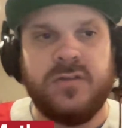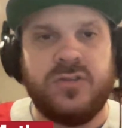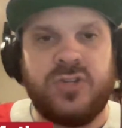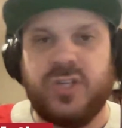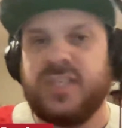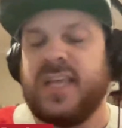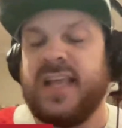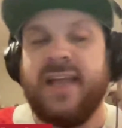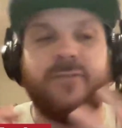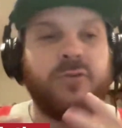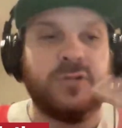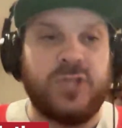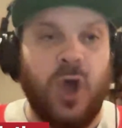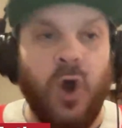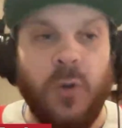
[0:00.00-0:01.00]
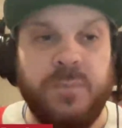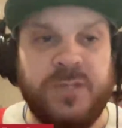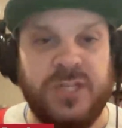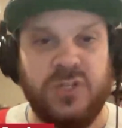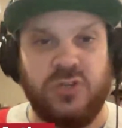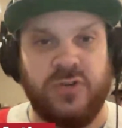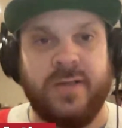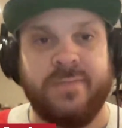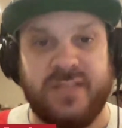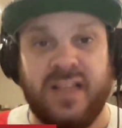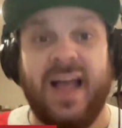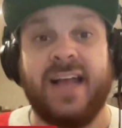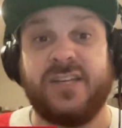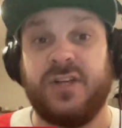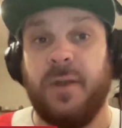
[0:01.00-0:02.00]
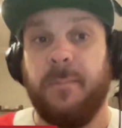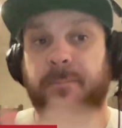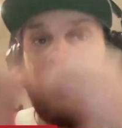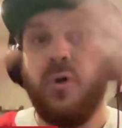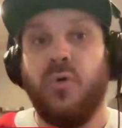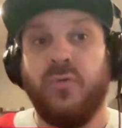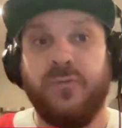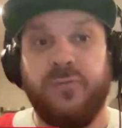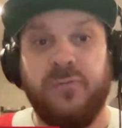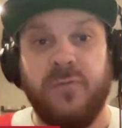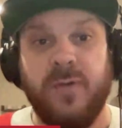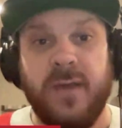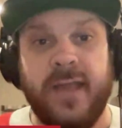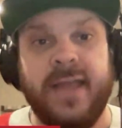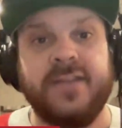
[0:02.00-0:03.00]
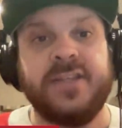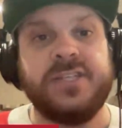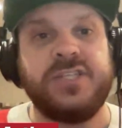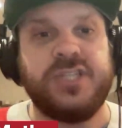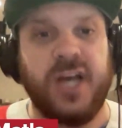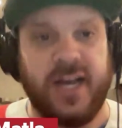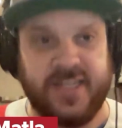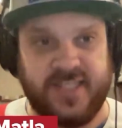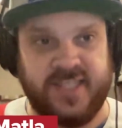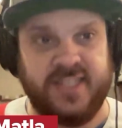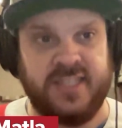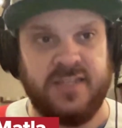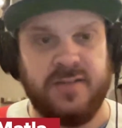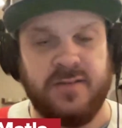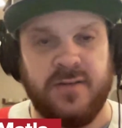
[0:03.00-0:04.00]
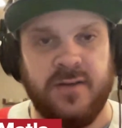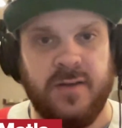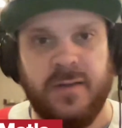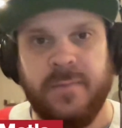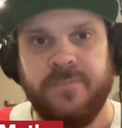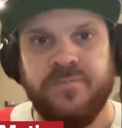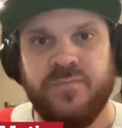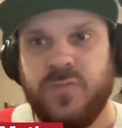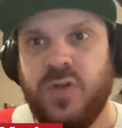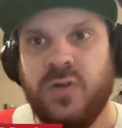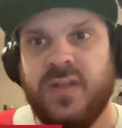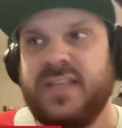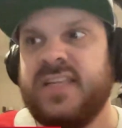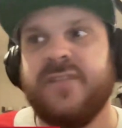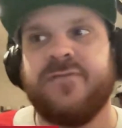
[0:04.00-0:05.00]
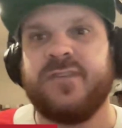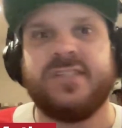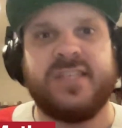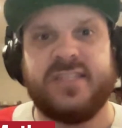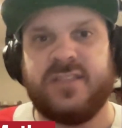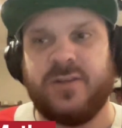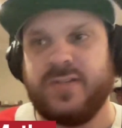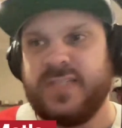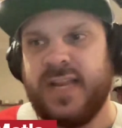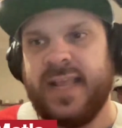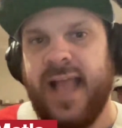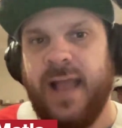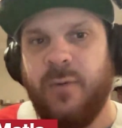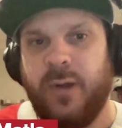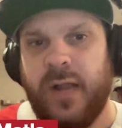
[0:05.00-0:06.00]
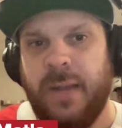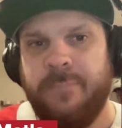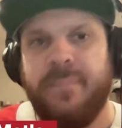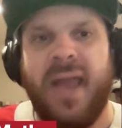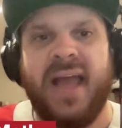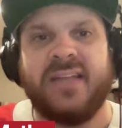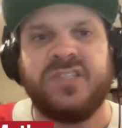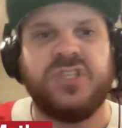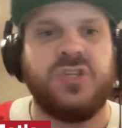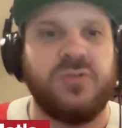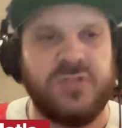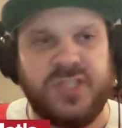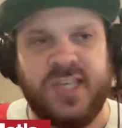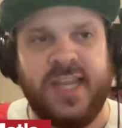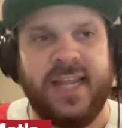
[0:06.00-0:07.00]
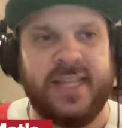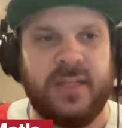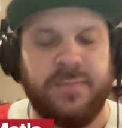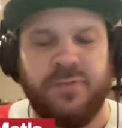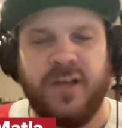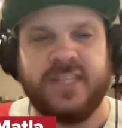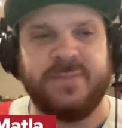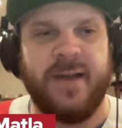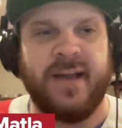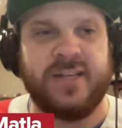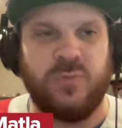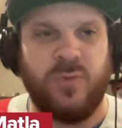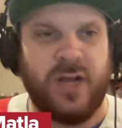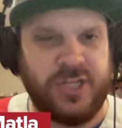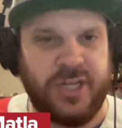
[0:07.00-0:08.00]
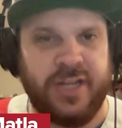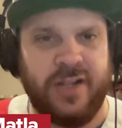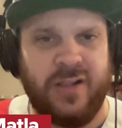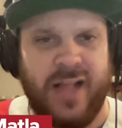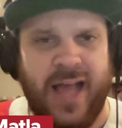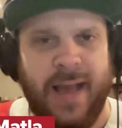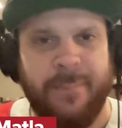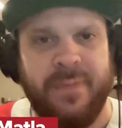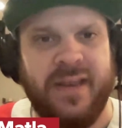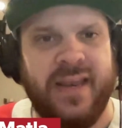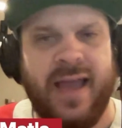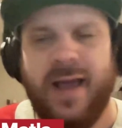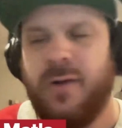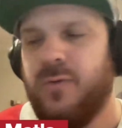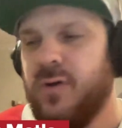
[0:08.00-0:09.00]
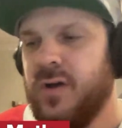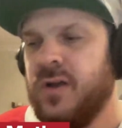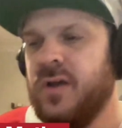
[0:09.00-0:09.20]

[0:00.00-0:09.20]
Just like everyone's hopes and dreams last year. Poof. Into dust. The only difference is there isn't a guy wearing a bad suit sitting in the press box watching it all happen now.